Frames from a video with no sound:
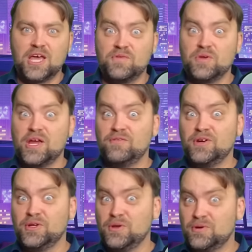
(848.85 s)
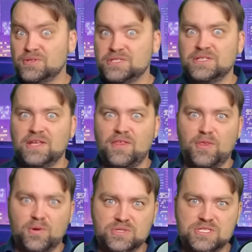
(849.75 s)
Have you ever got the
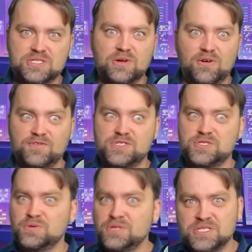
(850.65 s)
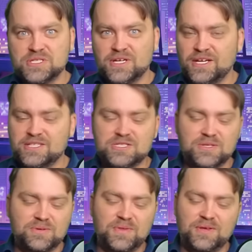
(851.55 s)
thoughts of suicide?
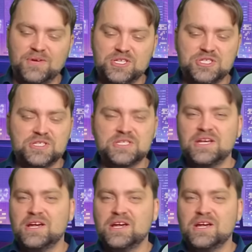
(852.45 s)
So the questions